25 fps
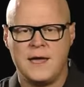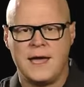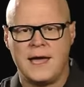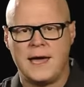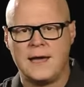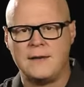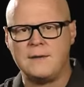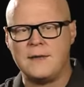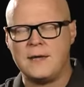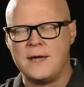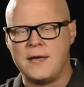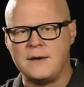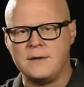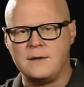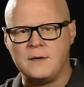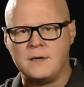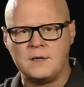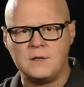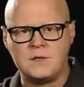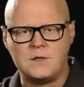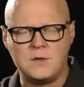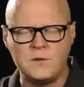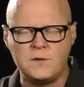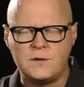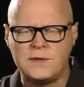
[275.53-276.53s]
And
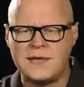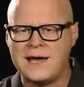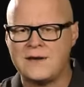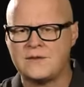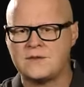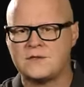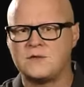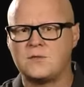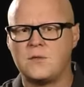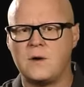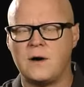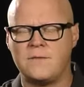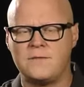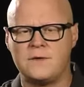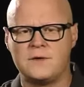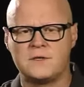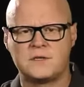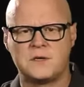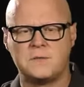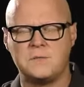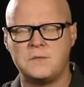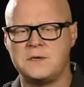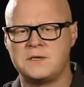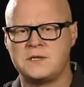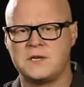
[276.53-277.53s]
in 2012, there's
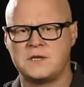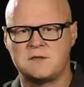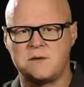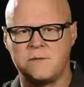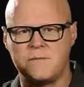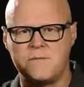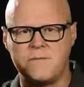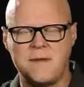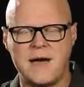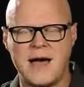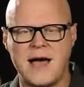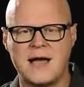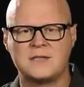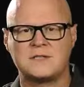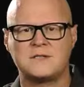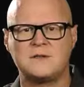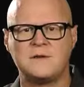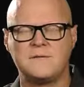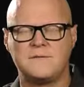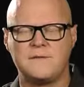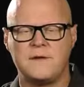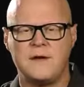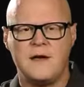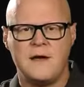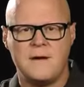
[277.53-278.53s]
going to be such a
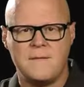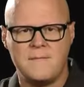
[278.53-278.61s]
massive